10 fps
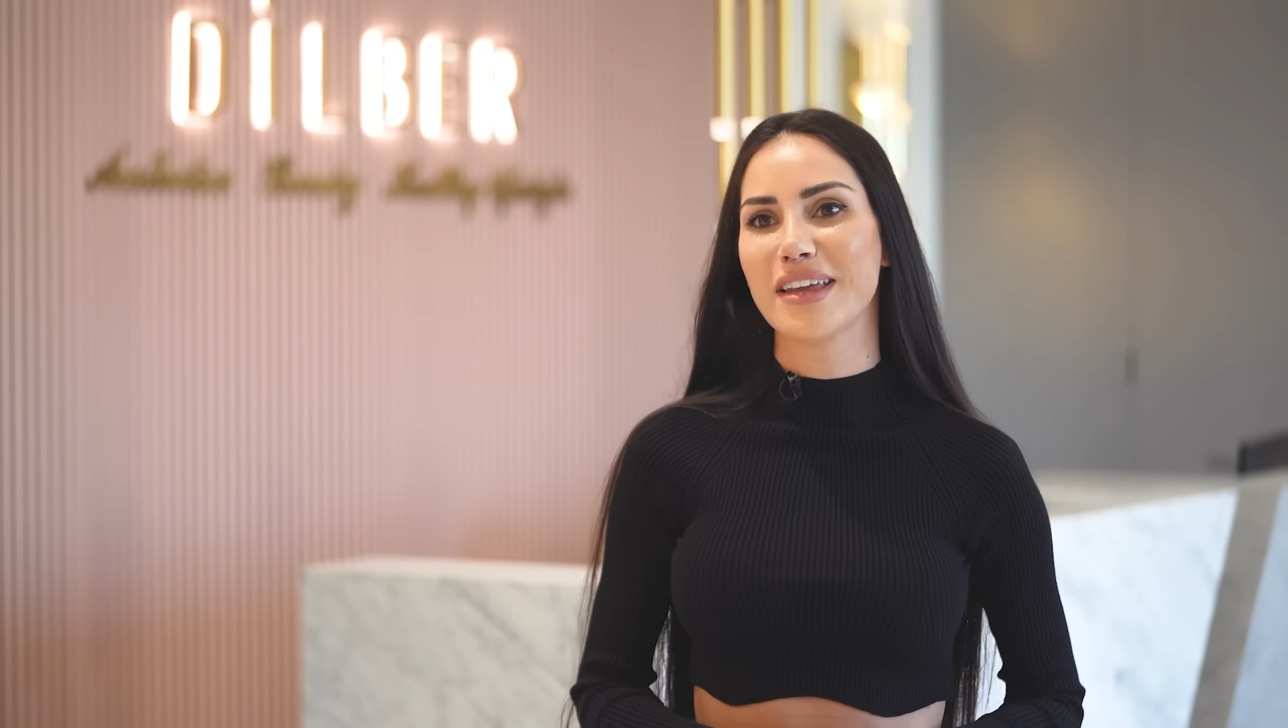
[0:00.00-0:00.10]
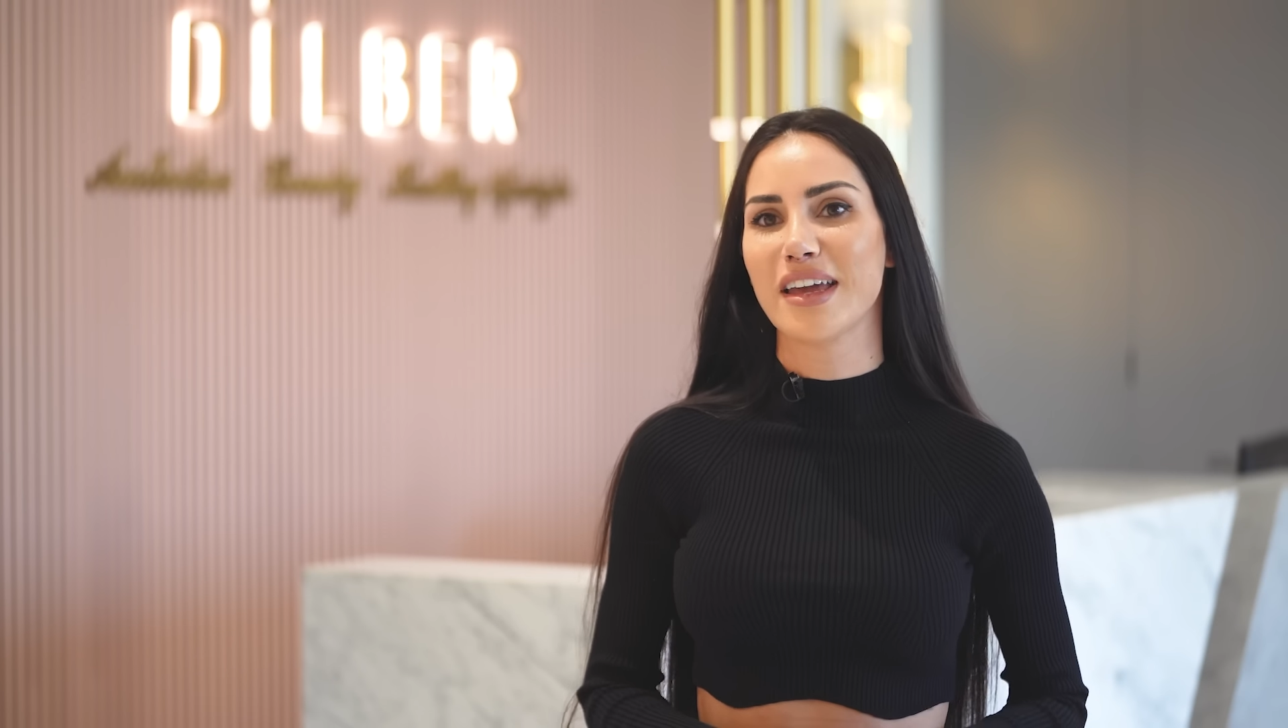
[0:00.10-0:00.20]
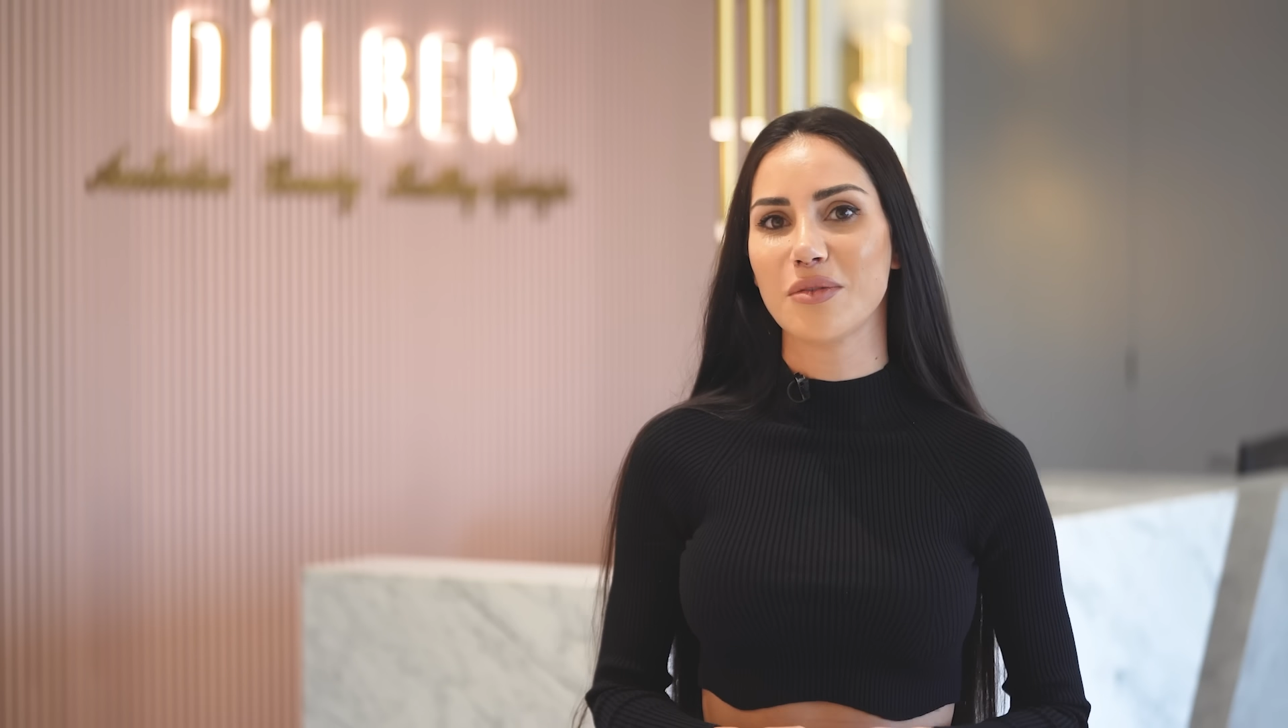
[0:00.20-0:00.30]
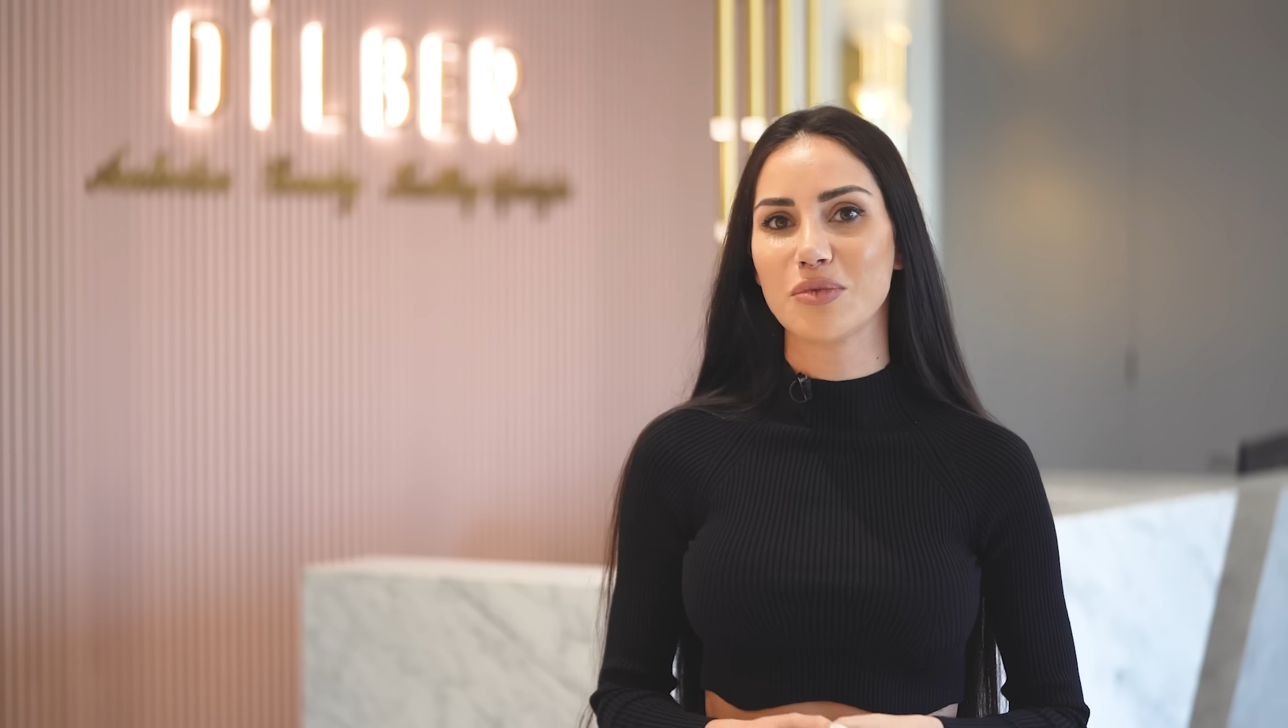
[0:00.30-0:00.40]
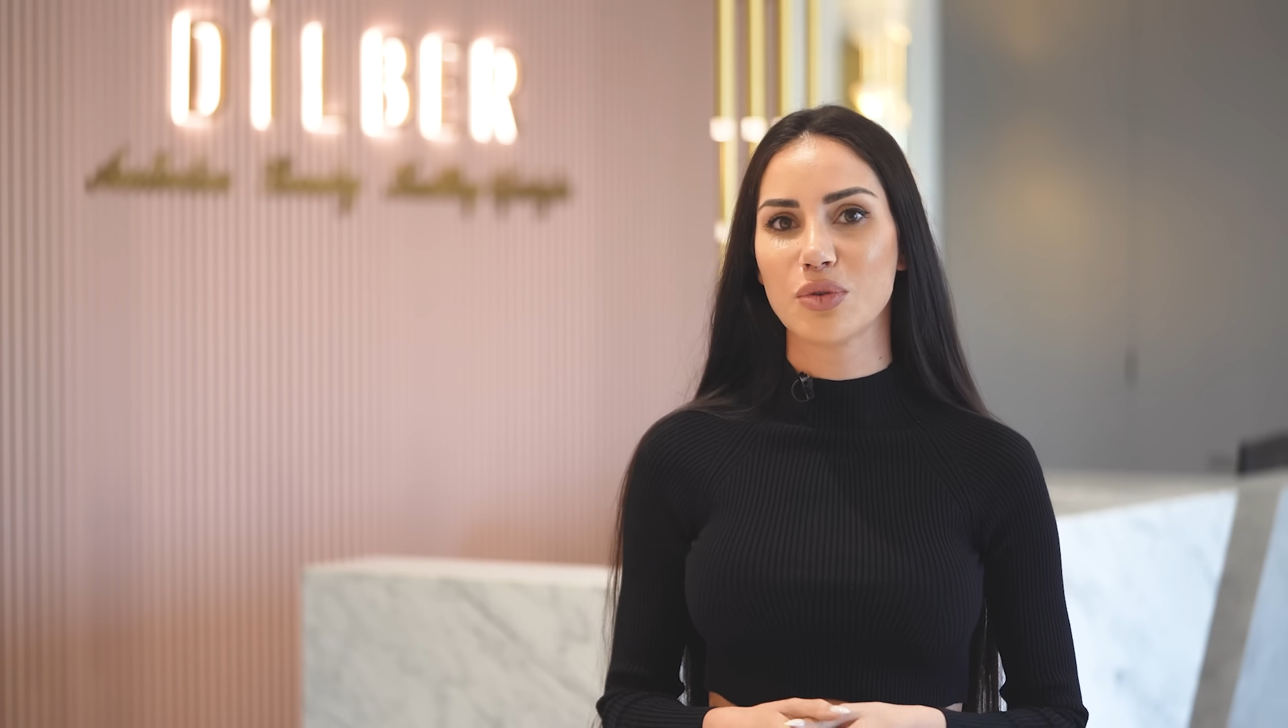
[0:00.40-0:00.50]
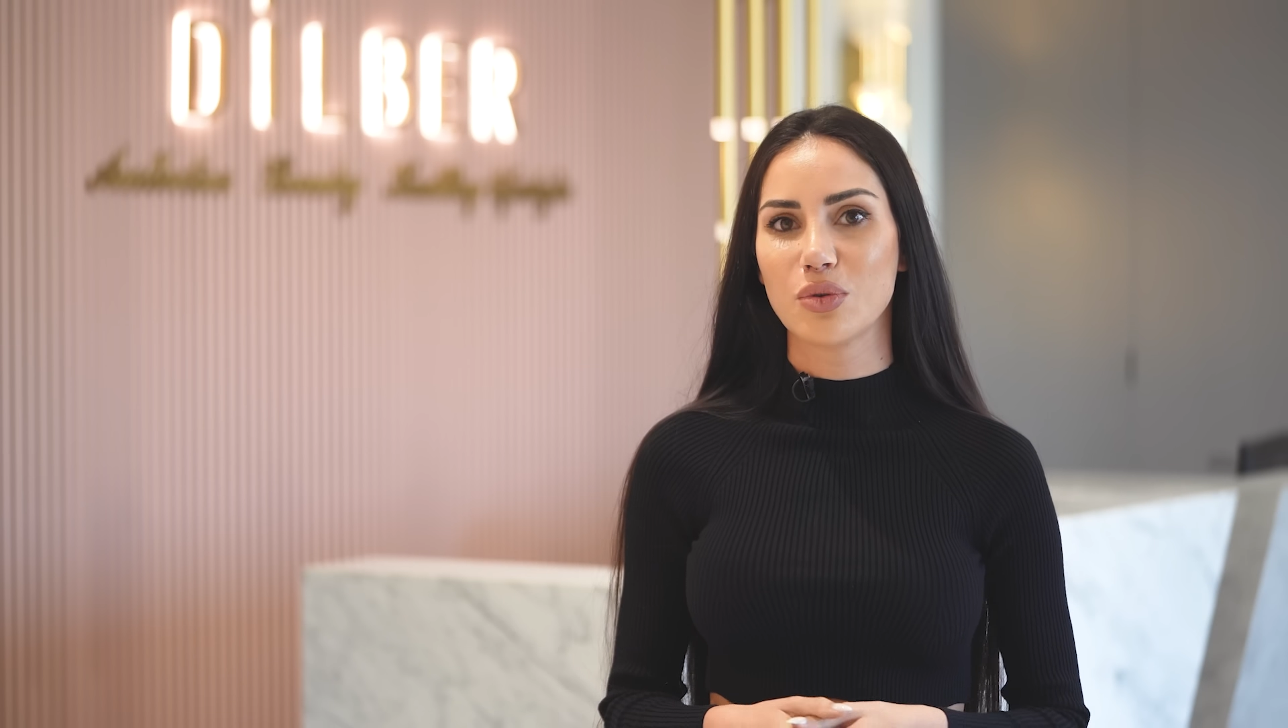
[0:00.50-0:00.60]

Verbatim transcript: I came